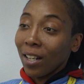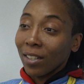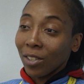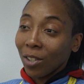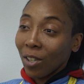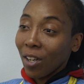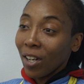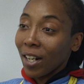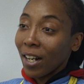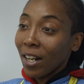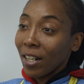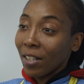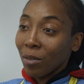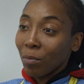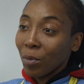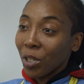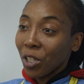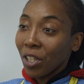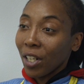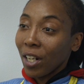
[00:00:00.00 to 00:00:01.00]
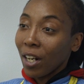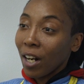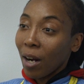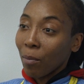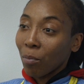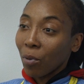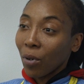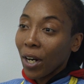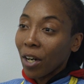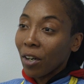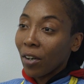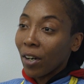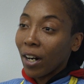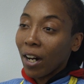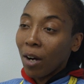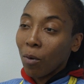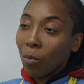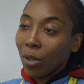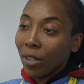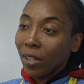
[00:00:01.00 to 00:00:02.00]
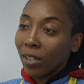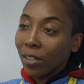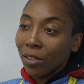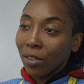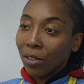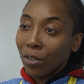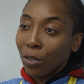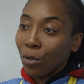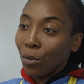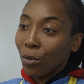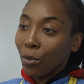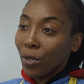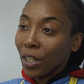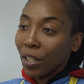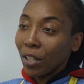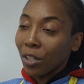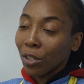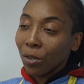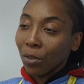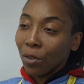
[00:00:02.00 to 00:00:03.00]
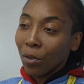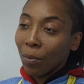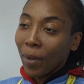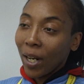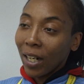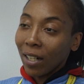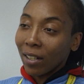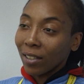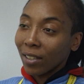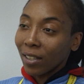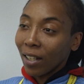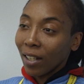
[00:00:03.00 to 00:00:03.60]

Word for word: I started as a machine operator and I wanted to do industrial maintenance